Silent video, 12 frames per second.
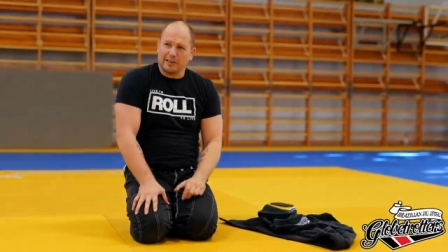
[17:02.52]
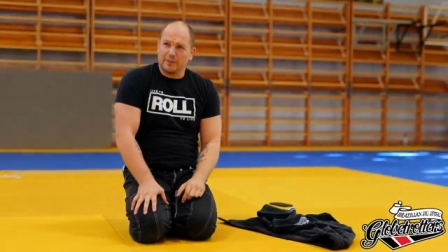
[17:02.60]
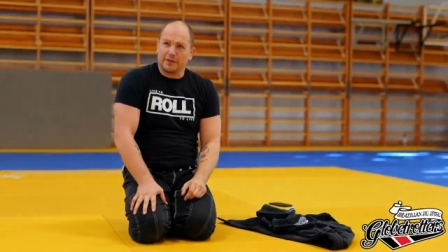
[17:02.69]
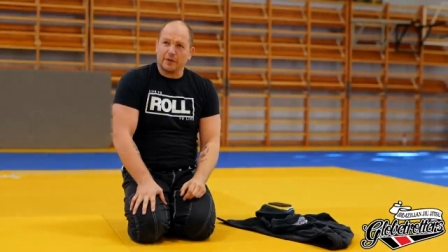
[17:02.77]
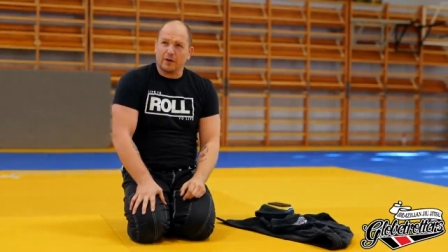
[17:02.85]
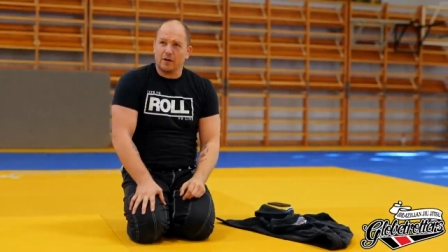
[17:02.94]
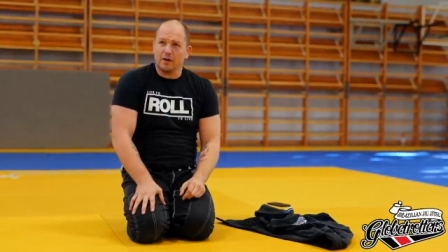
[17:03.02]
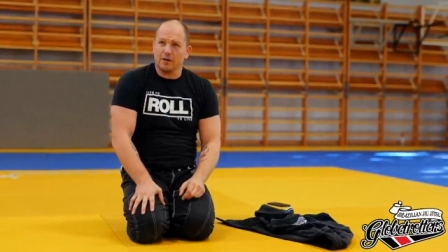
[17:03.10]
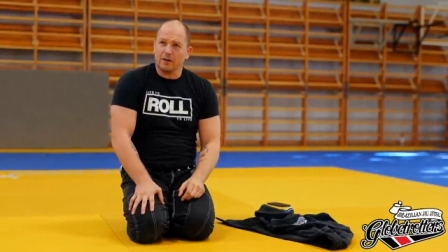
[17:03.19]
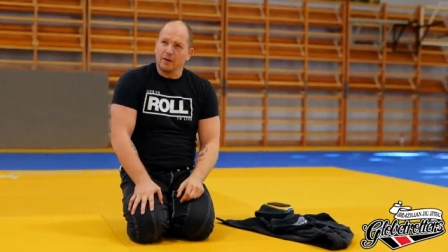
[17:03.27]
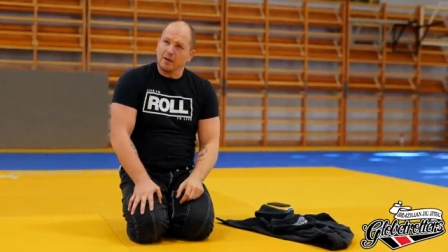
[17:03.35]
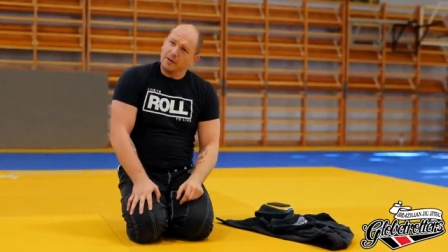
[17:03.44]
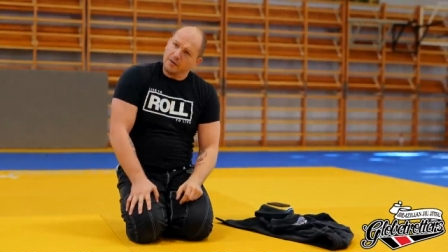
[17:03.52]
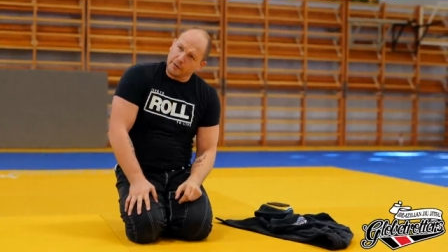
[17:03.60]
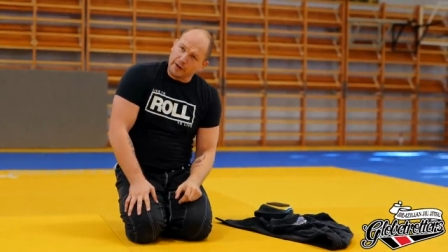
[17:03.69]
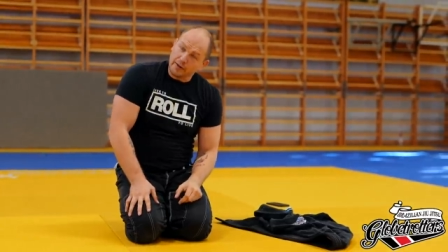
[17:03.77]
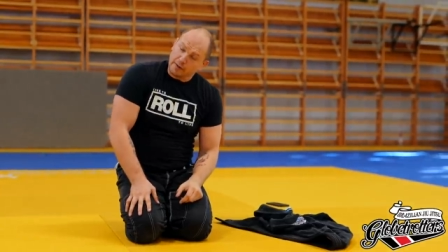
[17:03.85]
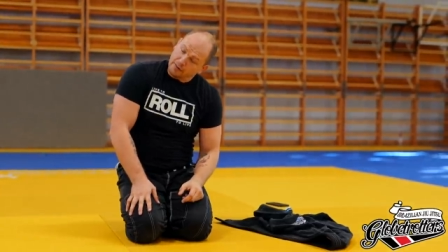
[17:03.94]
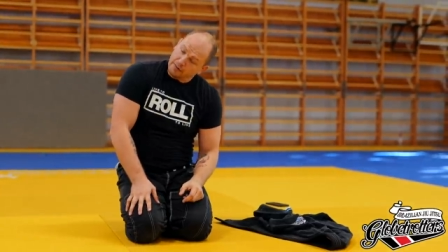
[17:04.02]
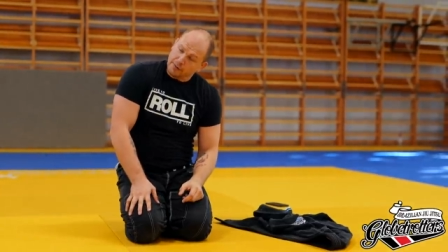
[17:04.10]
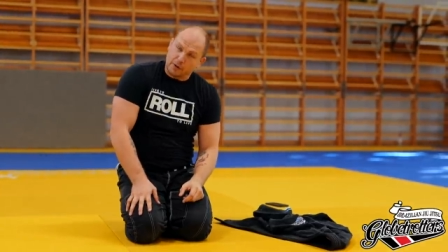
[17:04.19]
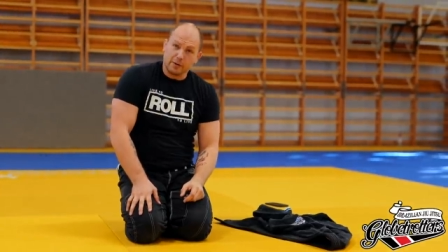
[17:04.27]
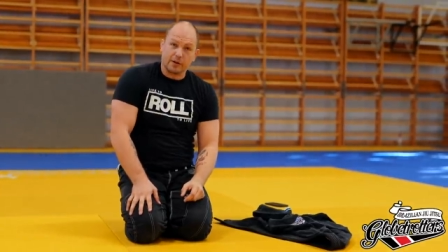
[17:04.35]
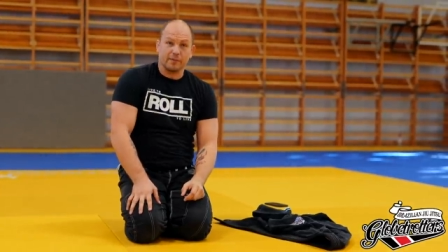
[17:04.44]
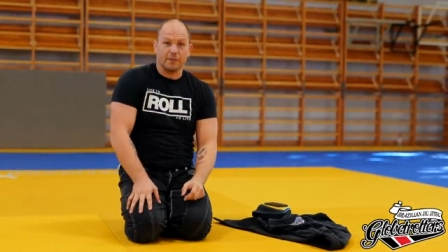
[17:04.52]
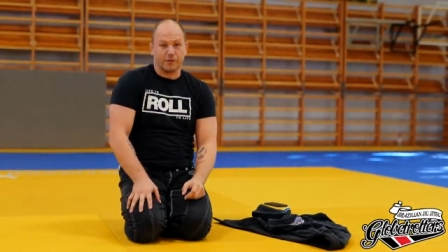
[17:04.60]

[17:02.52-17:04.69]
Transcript: a little bit, you know? Try choke,